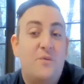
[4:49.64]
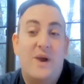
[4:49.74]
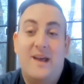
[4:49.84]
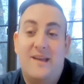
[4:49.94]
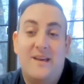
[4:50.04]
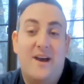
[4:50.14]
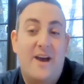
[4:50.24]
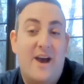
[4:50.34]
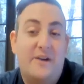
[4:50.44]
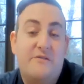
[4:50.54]
with
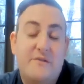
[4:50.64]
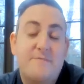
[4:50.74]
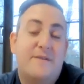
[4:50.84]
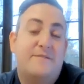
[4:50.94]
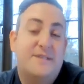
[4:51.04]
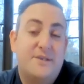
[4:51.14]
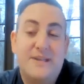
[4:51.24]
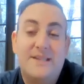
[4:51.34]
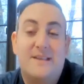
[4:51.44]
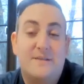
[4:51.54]
a group of
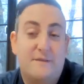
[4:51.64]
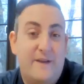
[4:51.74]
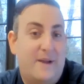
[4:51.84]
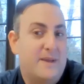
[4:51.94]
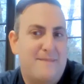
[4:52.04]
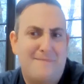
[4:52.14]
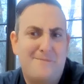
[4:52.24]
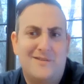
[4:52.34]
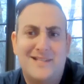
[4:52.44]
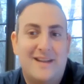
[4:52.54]
students and their family
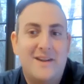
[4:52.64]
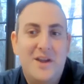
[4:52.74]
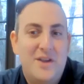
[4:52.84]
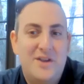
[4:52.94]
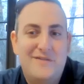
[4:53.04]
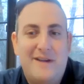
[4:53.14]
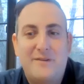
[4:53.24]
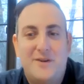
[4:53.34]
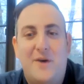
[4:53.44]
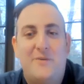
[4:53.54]
members. And you
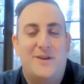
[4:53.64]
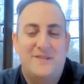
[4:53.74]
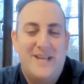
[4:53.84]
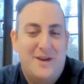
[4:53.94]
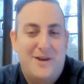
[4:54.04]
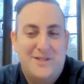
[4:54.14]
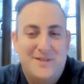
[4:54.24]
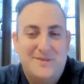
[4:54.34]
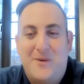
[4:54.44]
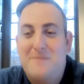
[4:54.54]
never know when you take
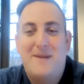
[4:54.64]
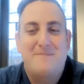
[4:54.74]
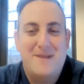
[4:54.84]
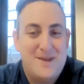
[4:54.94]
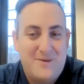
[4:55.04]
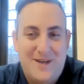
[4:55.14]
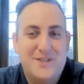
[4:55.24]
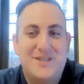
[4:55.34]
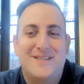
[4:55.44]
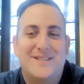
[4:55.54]
questions what might be the
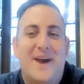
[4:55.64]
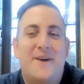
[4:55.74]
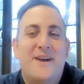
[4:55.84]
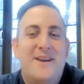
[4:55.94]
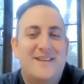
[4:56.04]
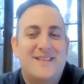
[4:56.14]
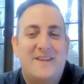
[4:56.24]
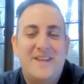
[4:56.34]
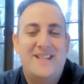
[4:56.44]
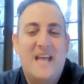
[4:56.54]
question. So you're
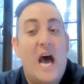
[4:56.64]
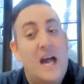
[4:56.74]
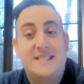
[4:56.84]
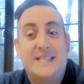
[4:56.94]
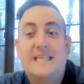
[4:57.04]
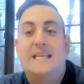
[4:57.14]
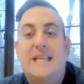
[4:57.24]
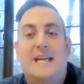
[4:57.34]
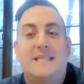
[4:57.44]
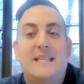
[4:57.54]
definitely in the hot seat in
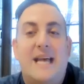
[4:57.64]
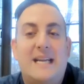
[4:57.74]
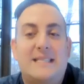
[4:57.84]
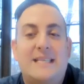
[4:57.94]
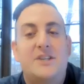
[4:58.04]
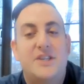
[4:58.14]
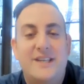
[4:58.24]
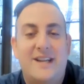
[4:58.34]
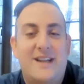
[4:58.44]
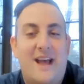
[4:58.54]
that
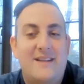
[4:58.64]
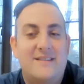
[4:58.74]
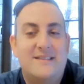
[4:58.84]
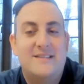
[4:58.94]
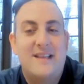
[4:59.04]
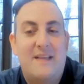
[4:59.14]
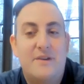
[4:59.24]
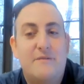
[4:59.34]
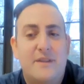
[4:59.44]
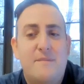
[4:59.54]
session, and
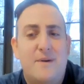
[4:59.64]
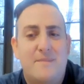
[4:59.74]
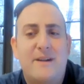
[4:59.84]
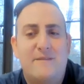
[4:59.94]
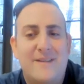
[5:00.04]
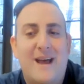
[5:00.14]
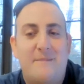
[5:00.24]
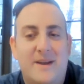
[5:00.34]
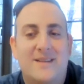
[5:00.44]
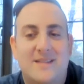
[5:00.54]
they're really prepared for that
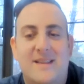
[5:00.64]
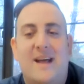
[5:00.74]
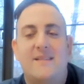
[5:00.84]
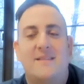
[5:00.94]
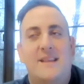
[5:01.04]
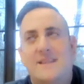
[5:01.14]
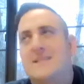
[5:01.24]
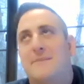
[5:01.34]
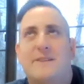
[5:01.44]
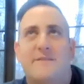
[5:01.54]
because of these
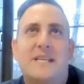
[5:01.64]
types of